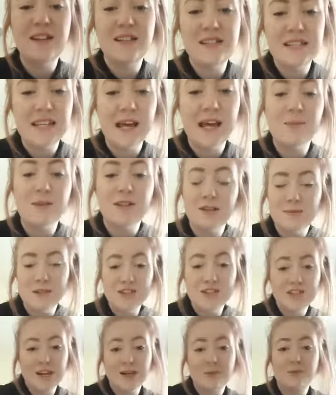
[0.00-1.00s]
Today I'm going to be
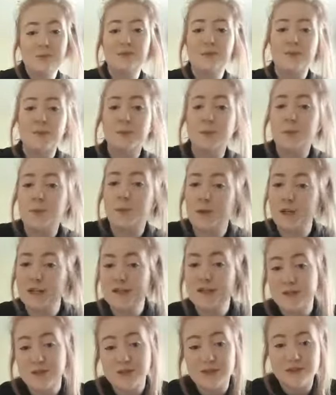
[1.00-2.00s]
sharing with you
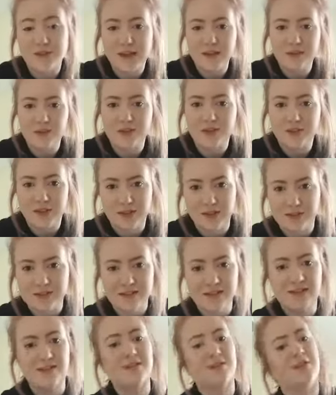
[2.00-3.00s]
Preschool's favourite dancing
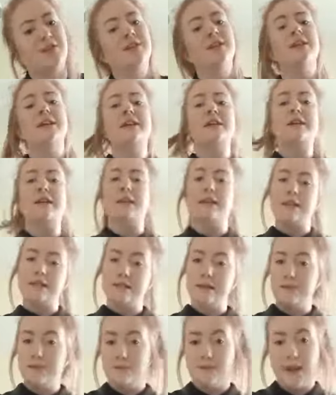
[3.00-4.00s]
song. It is
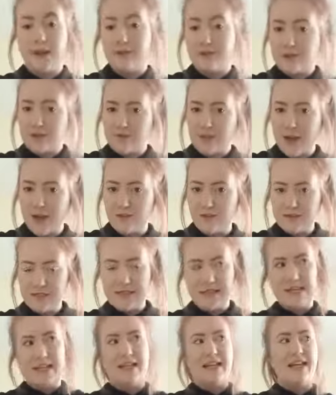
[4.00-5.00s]
very, very
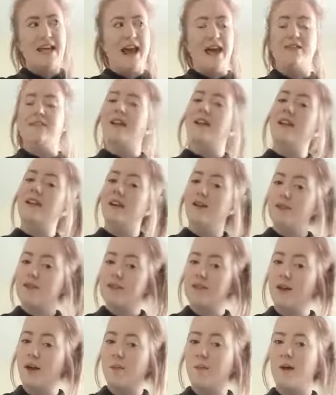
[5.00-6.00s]
silly and they love it so
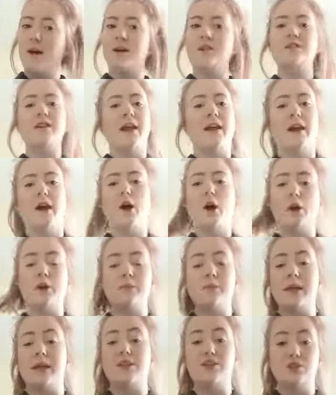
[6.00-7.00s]
much, and I hope they
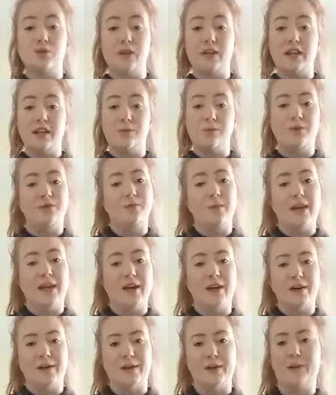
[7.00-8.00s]
join in with me at
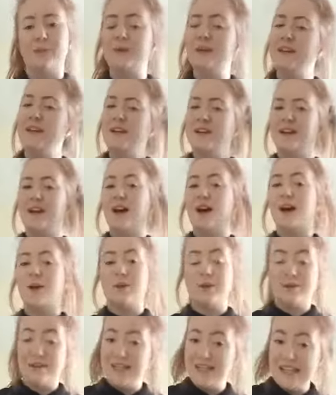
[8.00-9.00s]
home. Are we
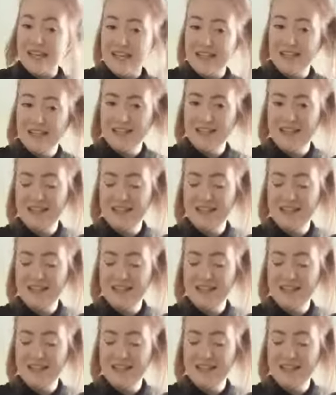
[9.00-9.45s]
ready?